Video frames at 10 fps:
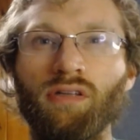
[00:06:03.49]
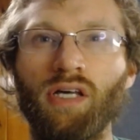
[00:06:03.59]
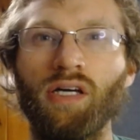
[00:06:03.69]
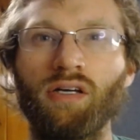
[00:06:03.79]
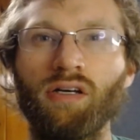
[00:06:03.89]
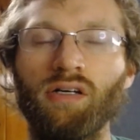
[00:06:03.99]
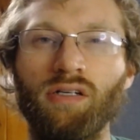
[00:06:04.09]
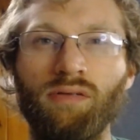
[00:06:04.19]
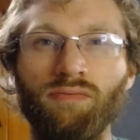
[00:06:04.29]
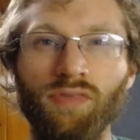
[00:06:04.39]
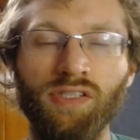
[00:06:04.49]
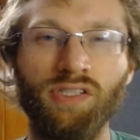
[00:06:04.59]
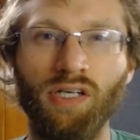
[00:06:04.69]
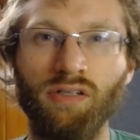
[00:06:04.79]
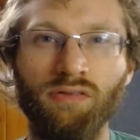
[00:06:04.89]
Like this
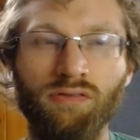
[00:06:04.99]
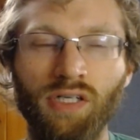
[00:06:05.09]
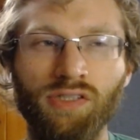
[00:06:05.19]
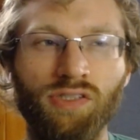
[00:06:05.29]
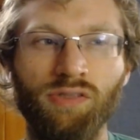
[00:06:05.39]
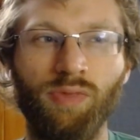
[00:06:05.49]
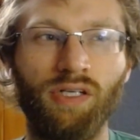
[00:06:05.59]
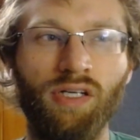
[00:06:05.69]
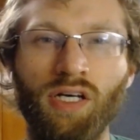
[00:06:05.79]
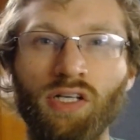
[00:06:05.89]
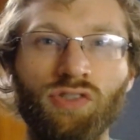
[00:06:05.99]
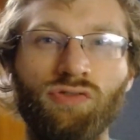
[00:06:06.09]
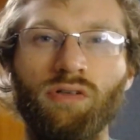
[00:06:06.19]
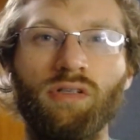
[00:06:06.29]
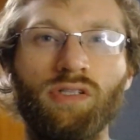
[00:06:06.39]
channel has just been
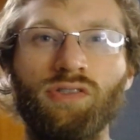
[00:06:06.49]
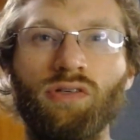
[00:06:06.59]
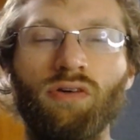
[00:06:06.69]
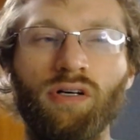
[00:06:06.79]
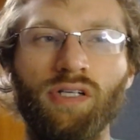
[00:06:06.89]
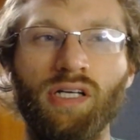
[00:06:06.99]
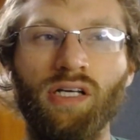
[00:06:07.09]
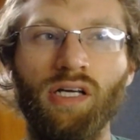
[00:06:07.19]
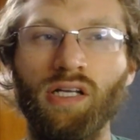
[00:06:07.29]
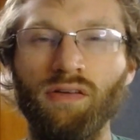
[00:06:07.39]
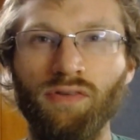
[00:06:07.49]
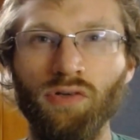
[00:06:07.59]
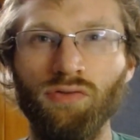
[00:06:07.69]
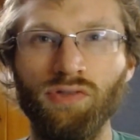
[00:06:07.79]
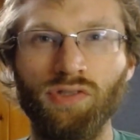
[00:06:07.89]
struggling so hard to get any
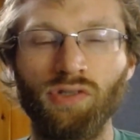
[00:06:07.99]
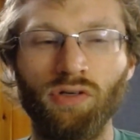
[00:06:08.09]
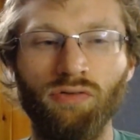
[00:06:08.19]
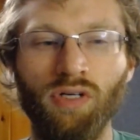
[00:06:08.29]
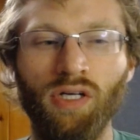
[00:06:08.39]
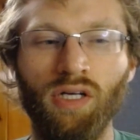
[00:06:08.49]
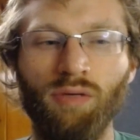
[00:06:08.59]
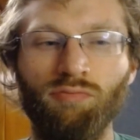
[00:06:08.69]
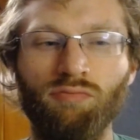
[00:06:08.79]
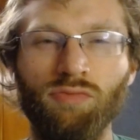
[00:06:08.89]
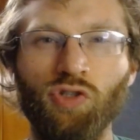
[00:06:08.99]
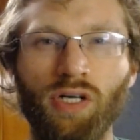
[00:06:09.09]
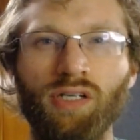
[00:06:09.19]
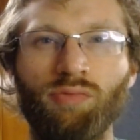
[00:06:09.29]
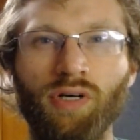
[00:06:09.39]
views, so
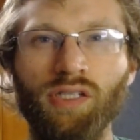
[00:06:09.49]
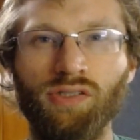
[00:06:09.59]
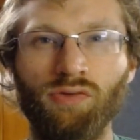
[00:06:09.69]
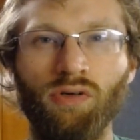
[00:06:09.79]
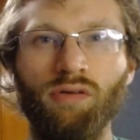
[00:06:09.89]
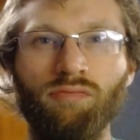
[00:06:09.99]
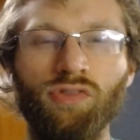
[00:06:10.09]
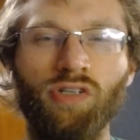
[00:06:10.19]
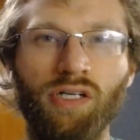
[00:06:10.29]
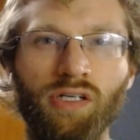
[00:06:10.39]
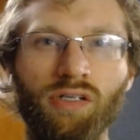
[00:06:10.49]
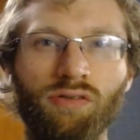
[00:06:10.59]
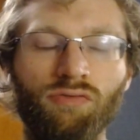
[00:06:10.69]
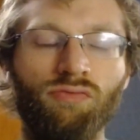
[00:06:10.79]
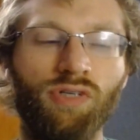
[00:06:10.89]
trying to brainstorm, trying
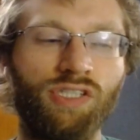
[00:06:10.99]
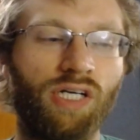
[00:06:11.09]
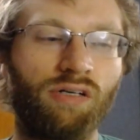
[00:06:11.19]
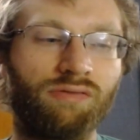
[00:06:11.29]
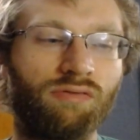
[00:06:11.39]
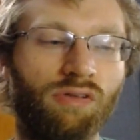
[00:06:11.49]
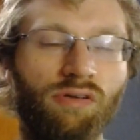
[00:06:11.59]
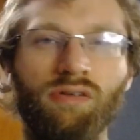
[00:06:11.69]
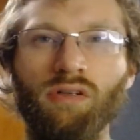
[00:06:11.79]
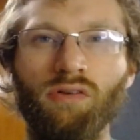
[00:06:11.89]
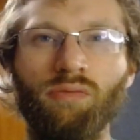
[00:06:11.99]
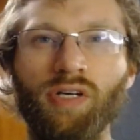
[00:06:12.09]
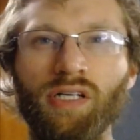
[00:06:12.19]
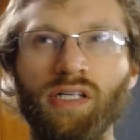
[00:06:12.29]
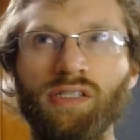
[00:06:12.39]
to reach out and learn a little
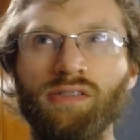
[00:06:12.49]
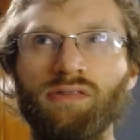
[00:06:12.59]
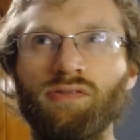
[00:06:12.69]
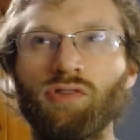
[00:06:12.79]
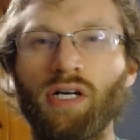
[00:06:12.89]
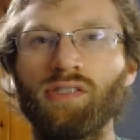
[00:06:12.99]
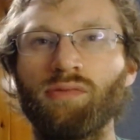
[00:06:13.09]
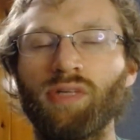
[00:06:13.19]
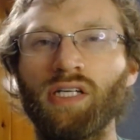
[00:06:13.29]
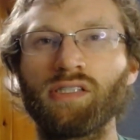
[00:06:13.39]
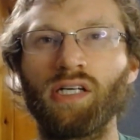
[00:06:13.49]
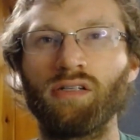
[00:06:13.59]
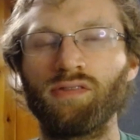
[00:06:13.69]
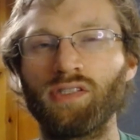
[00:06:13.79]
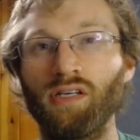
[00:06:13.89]
bit and try some things
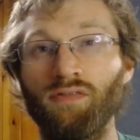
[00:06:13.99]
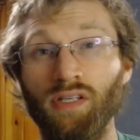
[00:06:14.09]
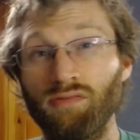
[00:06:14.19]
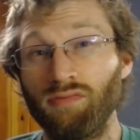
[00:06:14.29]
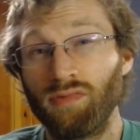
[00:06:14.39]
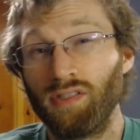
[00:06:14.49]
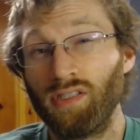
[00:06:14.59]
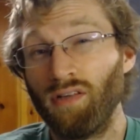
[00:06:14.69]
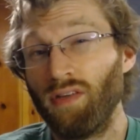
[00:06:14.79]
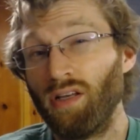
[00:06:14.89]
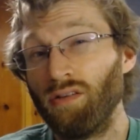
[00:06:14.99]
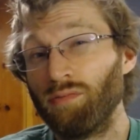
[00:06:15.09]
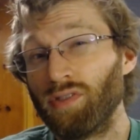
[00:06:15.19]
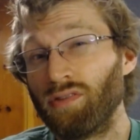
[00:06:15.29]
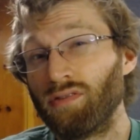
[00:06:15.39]
out, see if it
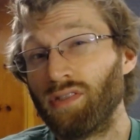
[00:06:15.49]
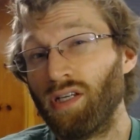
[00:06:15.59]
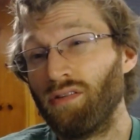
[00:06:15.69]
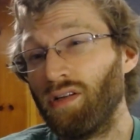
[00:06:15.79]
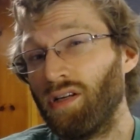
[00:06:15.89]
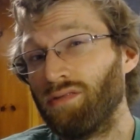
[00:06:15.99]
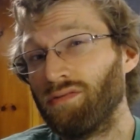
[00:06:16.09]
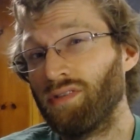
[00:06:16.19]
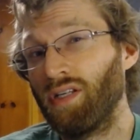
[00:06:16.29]
helps. I don't know.